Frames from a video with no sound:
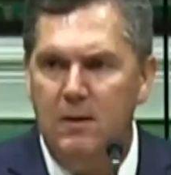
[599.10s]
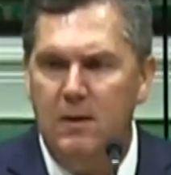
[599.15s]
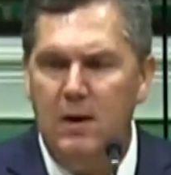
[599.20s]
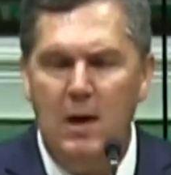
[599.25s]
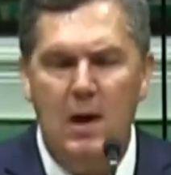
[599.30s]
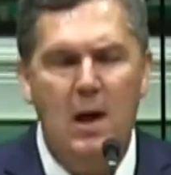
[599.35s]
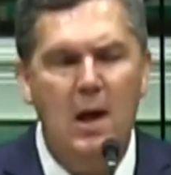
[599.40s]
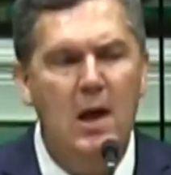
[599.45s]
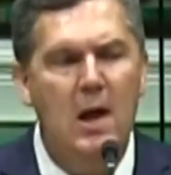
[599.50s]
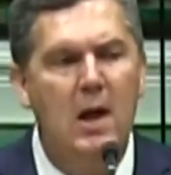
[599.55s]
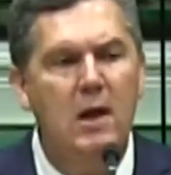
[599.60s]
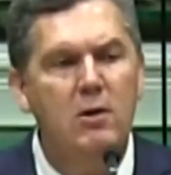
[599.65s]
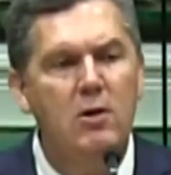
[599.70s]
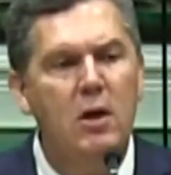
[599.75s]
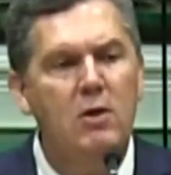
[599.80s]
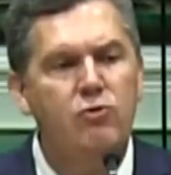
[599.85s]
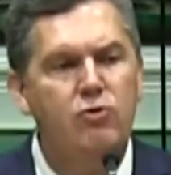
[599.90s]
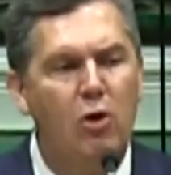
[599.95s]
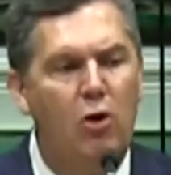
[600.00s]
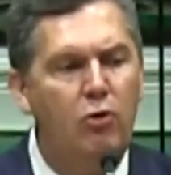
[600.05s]

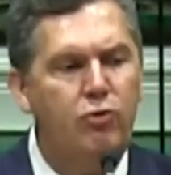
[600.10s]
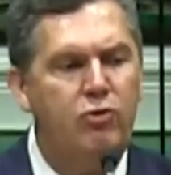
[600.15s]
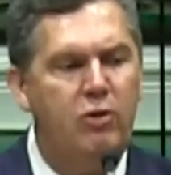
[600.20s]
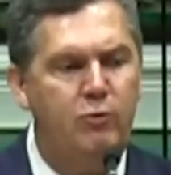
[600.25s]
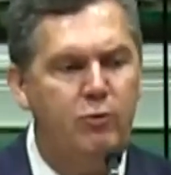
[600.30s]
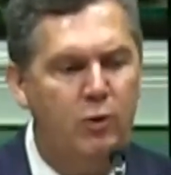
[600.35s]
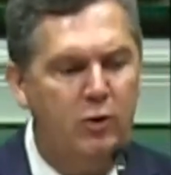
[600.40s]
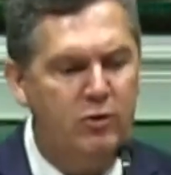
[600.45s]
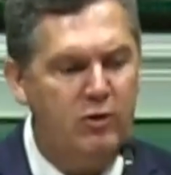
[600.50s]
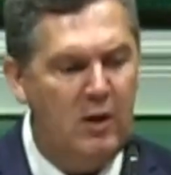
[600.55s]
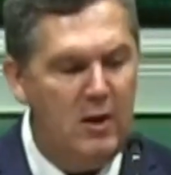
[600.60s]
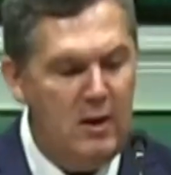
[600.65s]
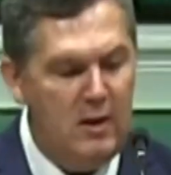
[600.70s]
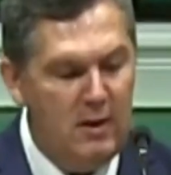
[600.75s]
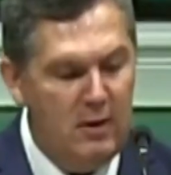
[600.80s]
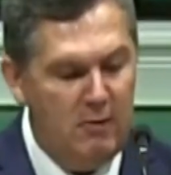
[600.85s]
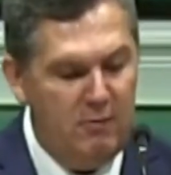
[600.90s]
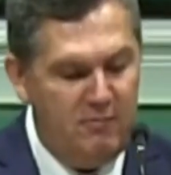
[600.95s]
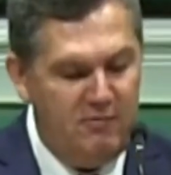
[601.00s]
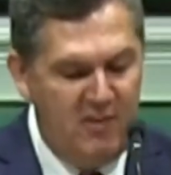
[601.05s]
And Joseph was
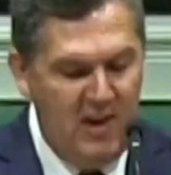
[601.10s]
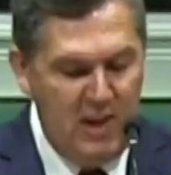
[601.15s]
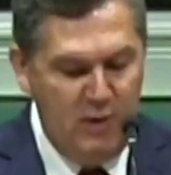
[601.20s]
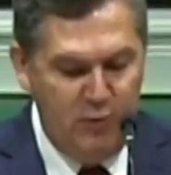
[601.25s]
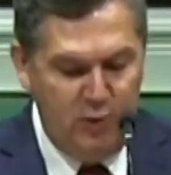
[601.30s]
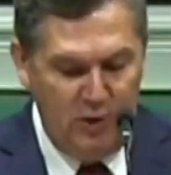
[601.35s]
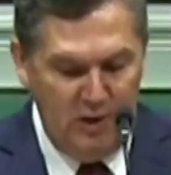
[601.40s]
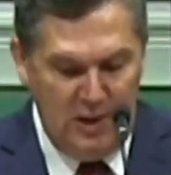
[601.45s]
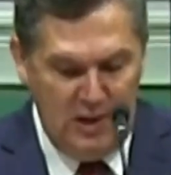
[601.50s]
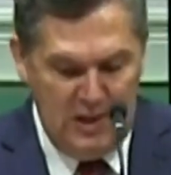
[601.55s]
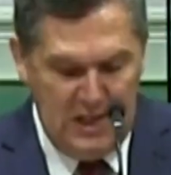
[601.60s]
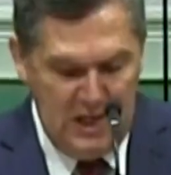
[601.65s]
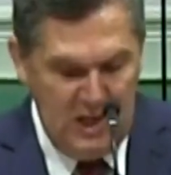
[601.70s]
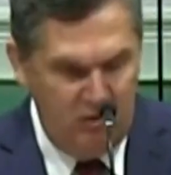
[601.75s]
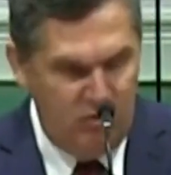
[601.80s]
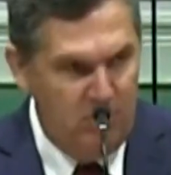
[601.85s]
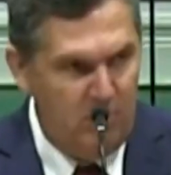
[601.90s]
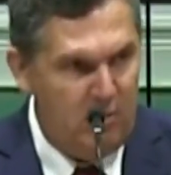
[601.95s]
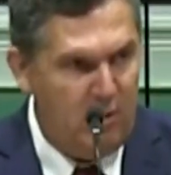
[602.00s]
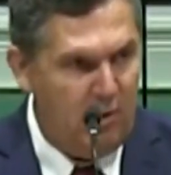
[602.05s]
faithful in
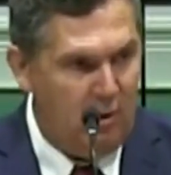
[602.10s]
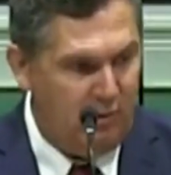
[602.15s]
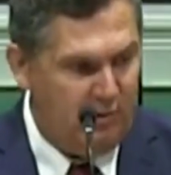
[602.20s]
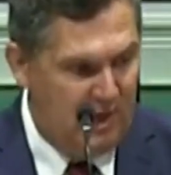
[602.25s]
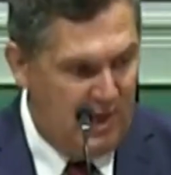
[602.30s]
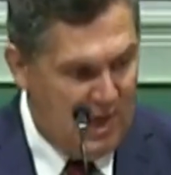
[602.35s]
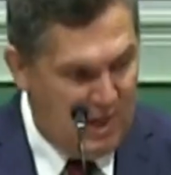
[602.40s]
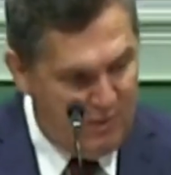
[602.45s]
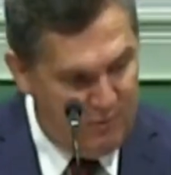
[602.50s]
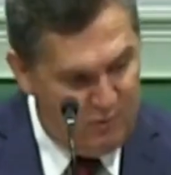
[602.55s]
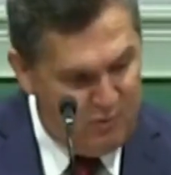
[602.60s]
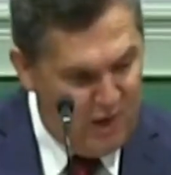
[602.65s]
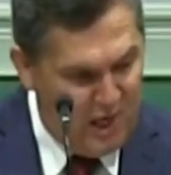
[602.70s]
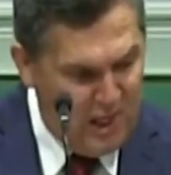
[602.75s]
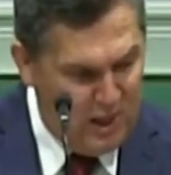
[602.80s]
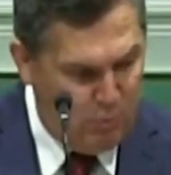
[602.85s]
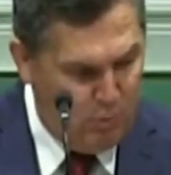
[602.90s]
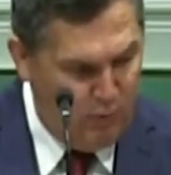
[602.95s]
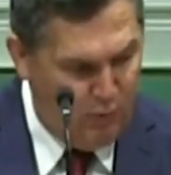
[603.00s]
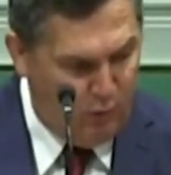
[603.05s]
Egypt because he had
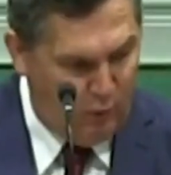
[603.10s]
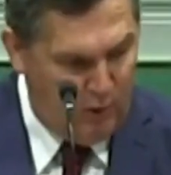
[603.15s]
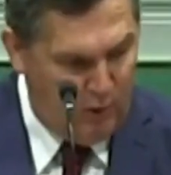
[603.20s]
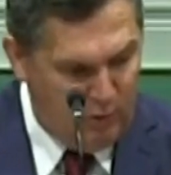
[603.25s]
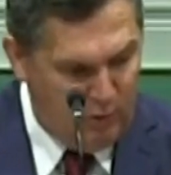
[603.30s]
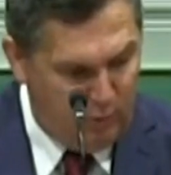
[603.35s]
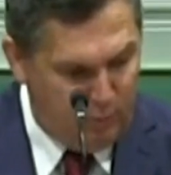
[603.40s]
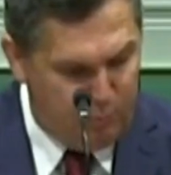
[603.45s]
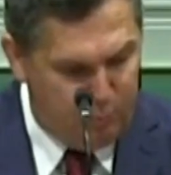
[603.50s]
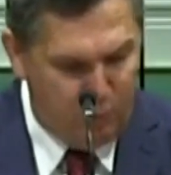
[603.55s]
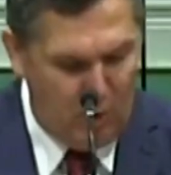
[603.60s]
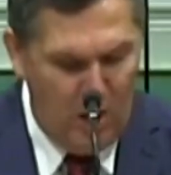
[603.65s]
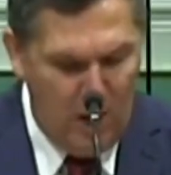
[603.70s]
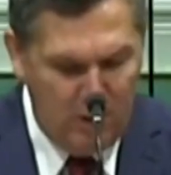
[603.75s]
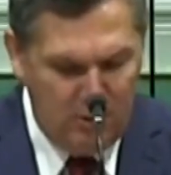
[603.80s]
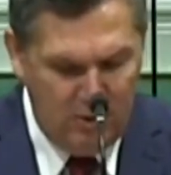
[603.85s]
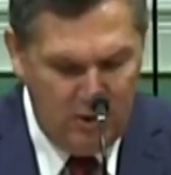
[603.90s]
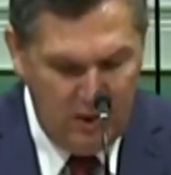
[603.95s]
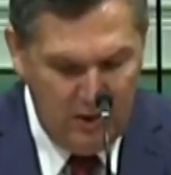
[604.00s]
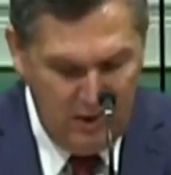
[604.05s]
faith before
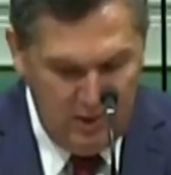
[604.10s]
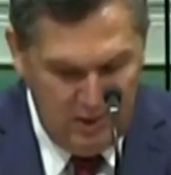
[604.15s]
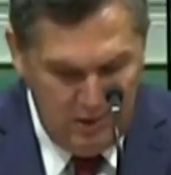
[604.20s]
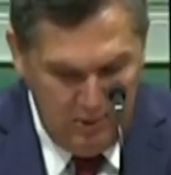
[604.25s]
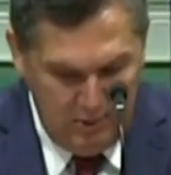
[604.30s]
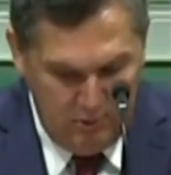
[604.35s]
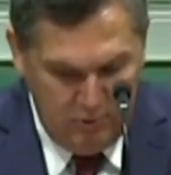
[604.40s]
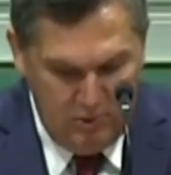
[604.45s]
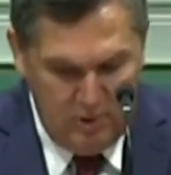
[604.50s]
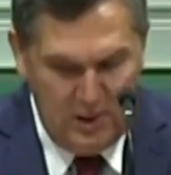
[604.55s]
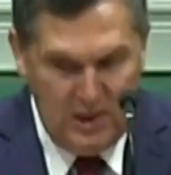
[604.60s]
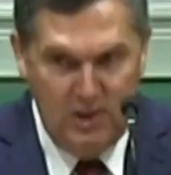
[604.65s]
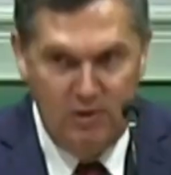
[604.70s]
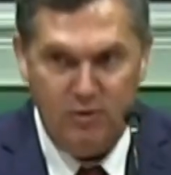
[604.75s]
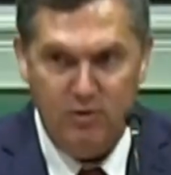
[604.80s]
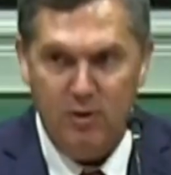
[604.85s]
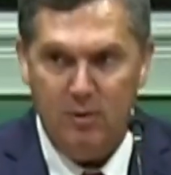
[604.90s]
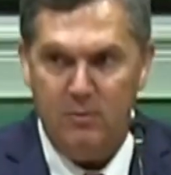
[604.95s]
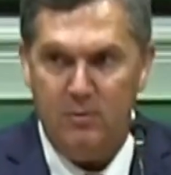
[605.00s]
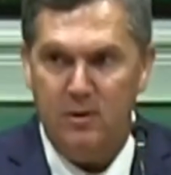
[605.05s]
brought to
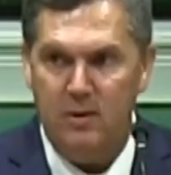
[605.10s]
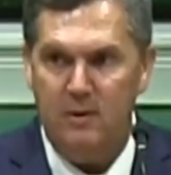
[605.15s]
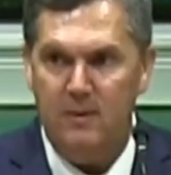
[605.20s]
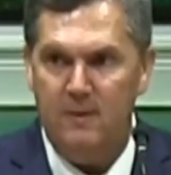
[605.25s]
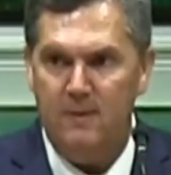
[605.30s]
Egypt.